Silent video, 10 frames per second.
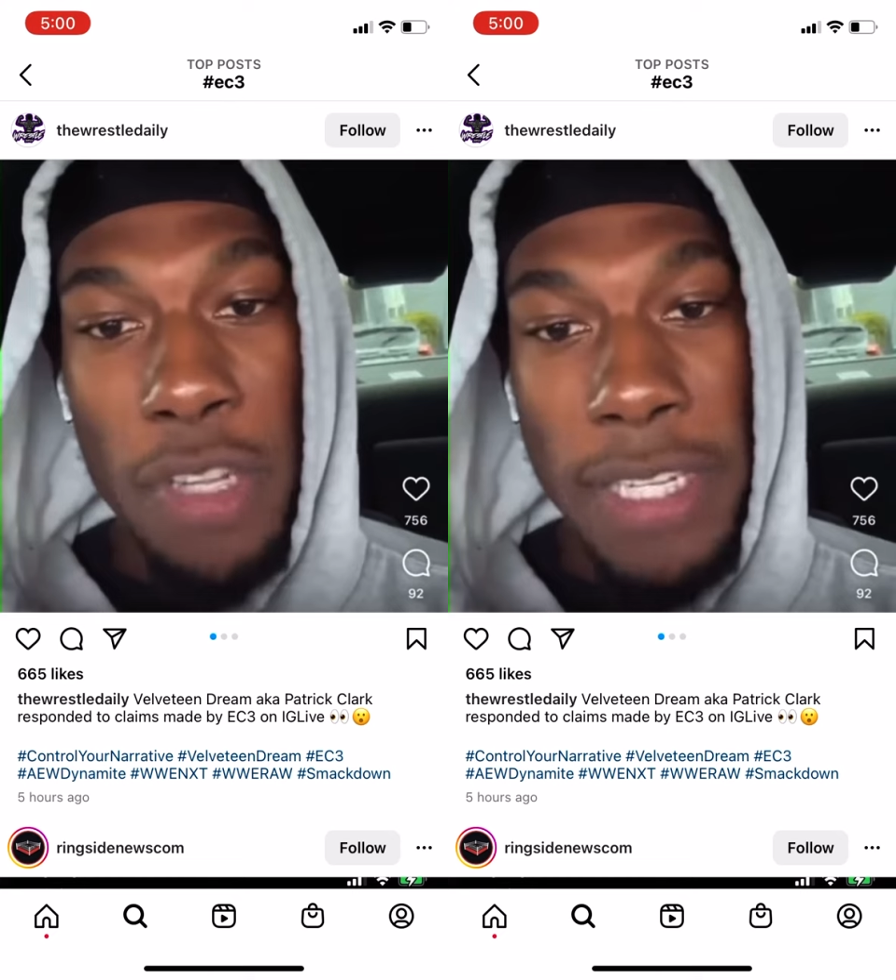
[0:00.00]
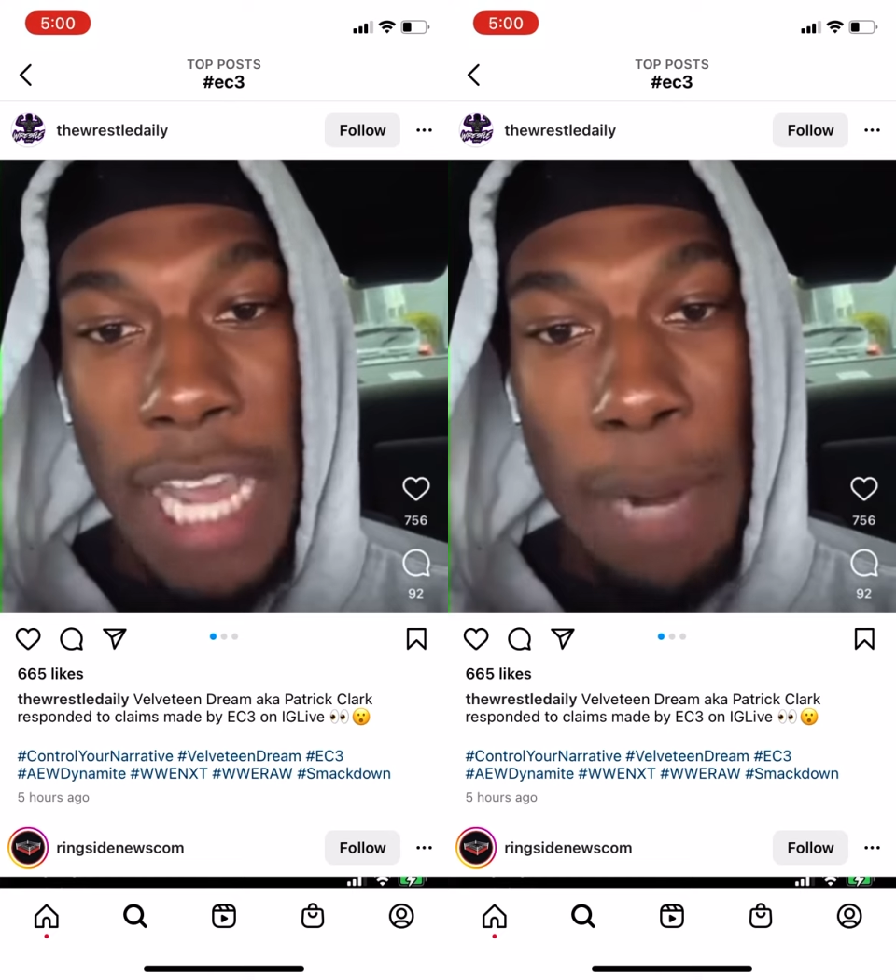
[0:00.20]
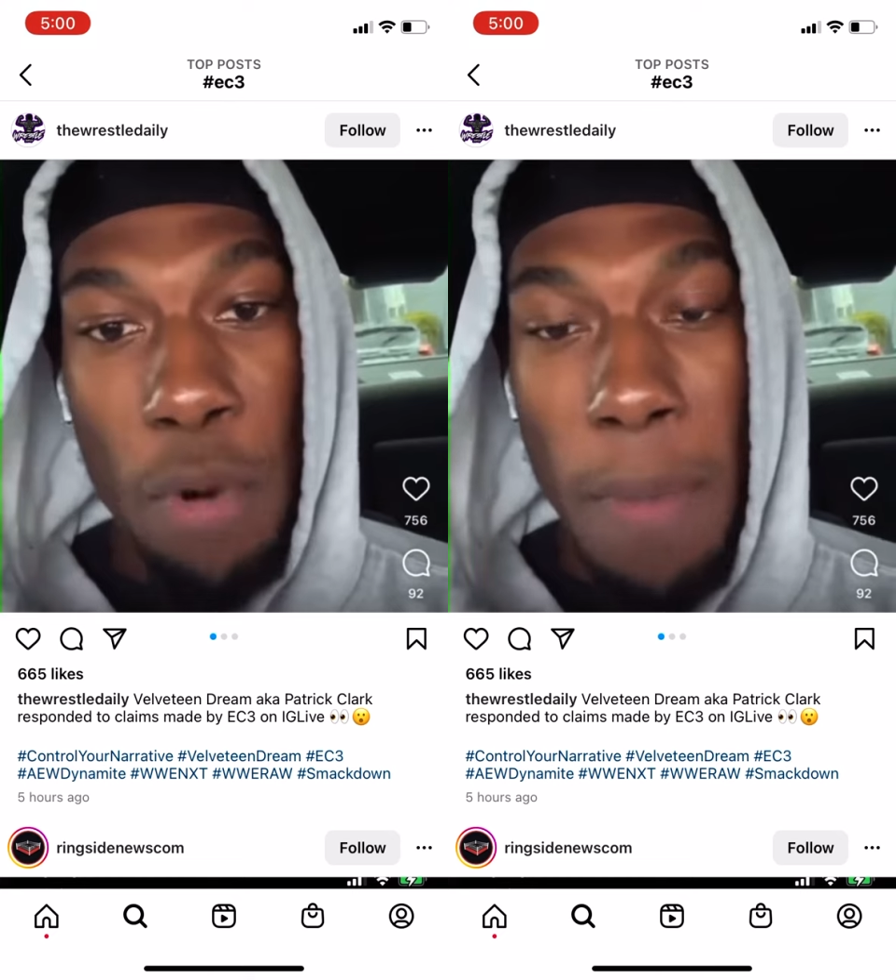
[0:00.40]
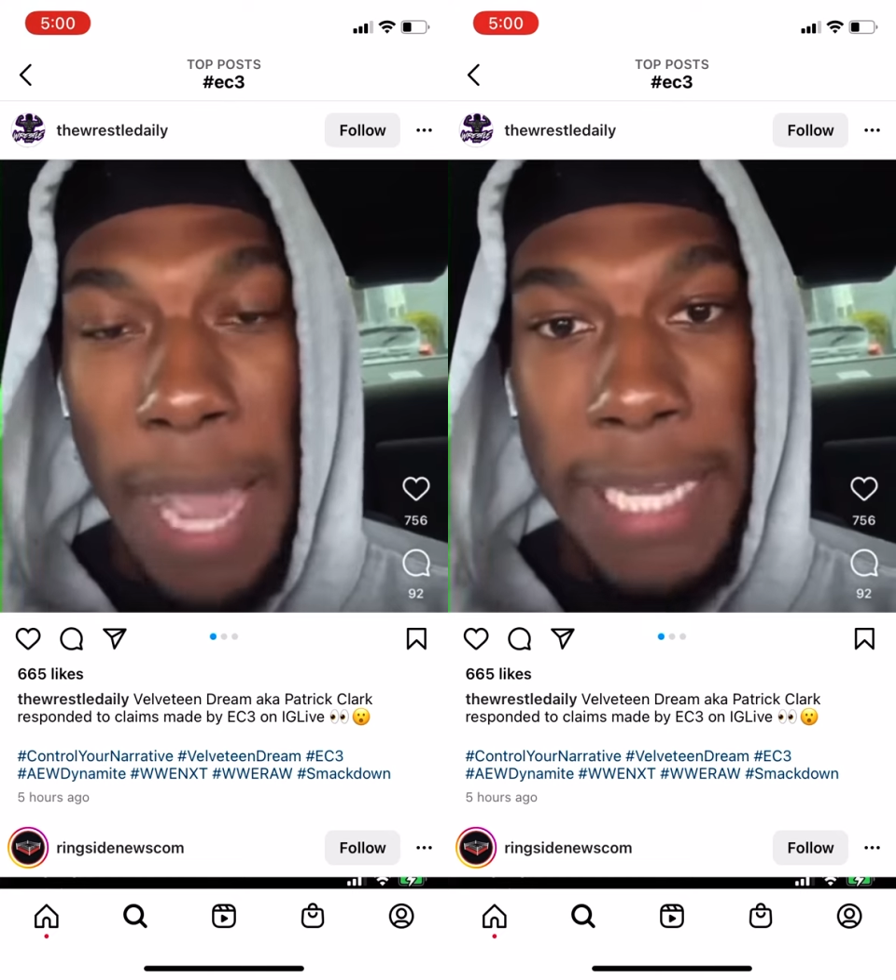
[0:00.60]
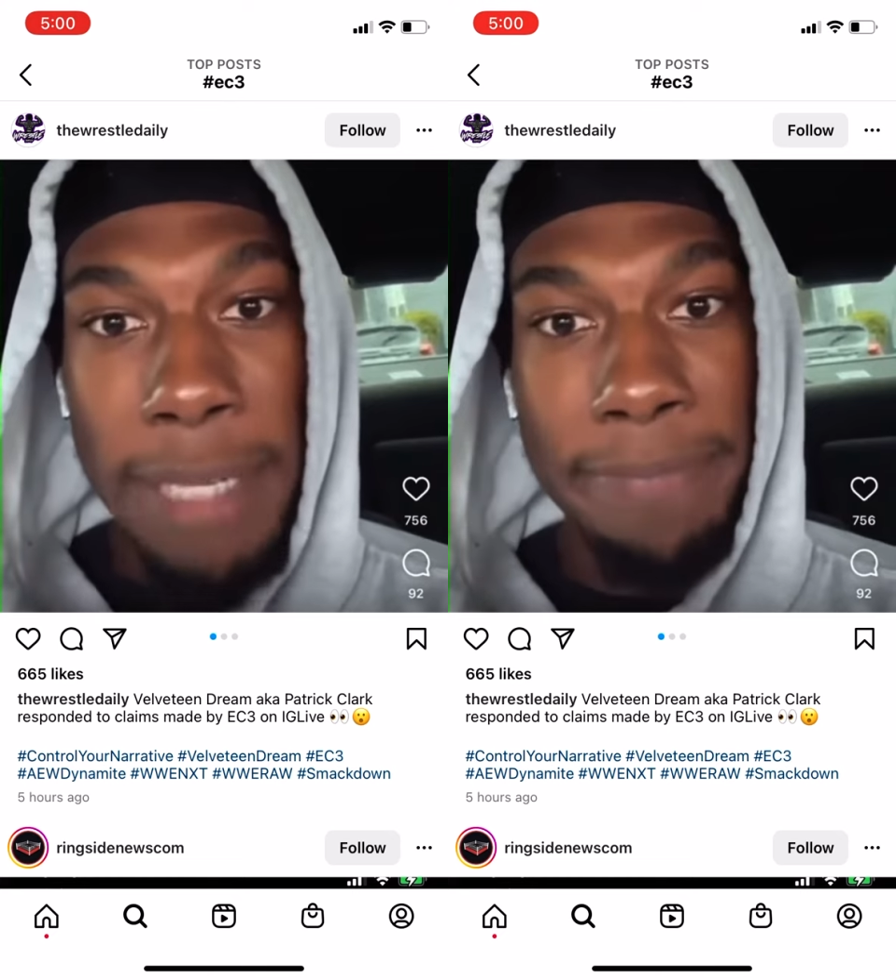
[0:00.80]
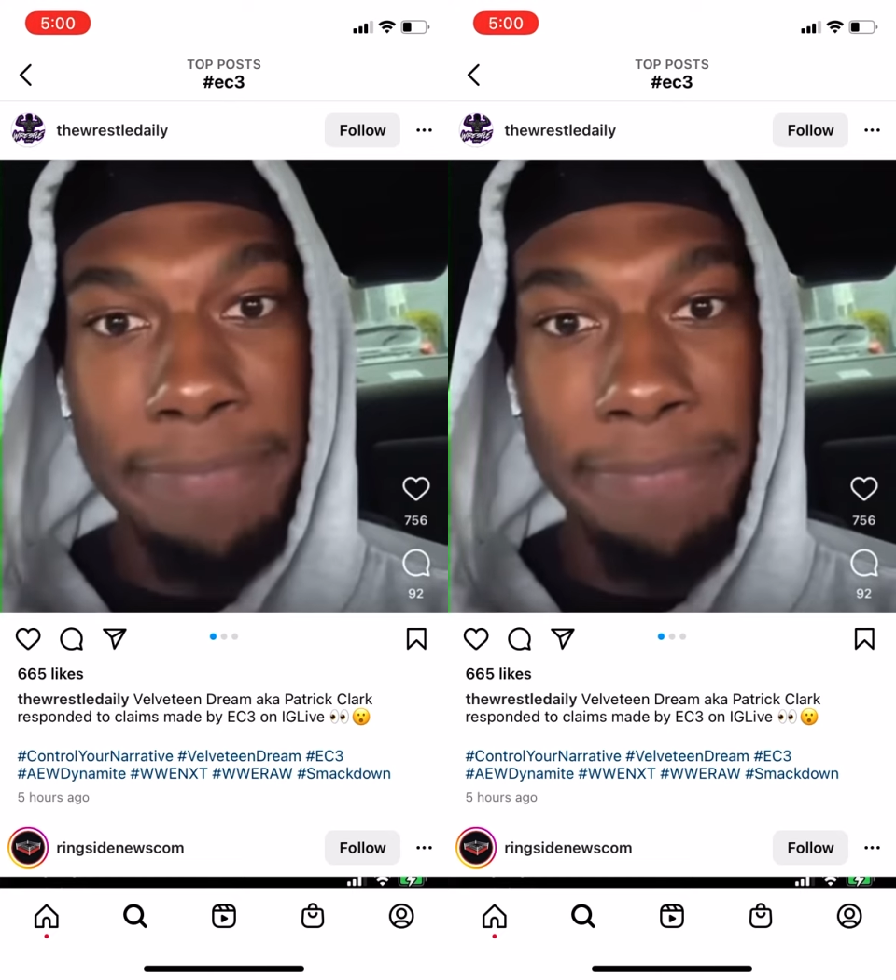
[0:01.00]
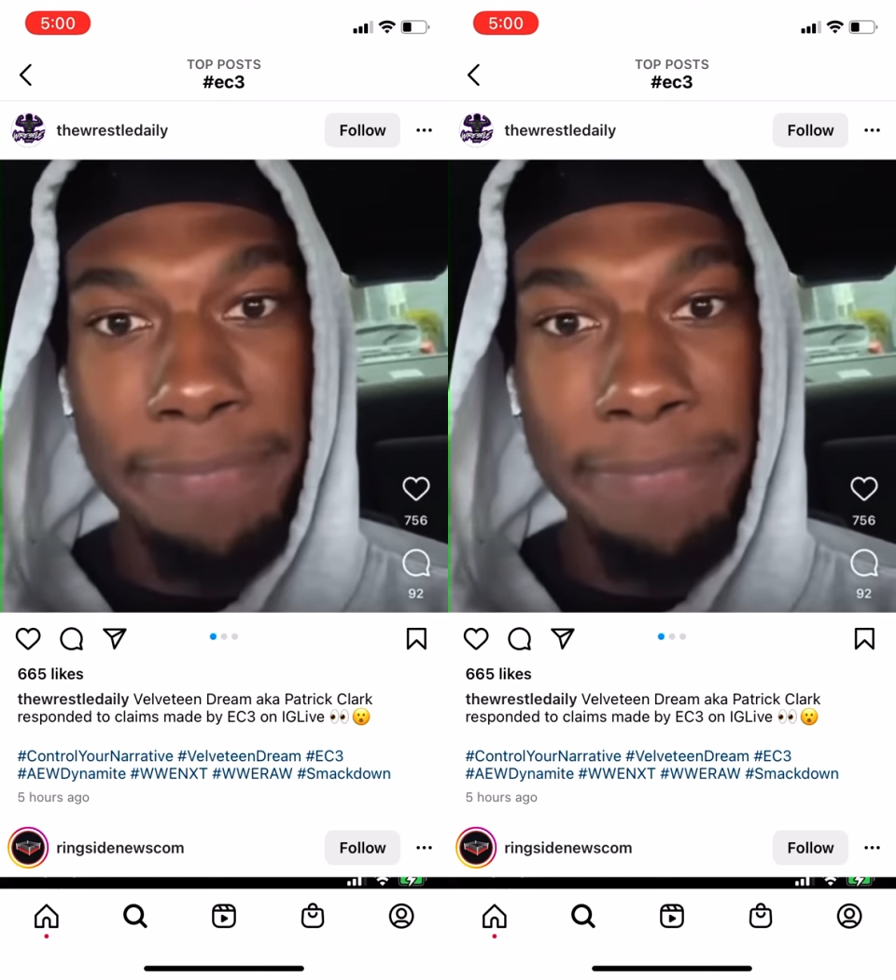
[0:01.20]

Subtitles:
on the table, Mike?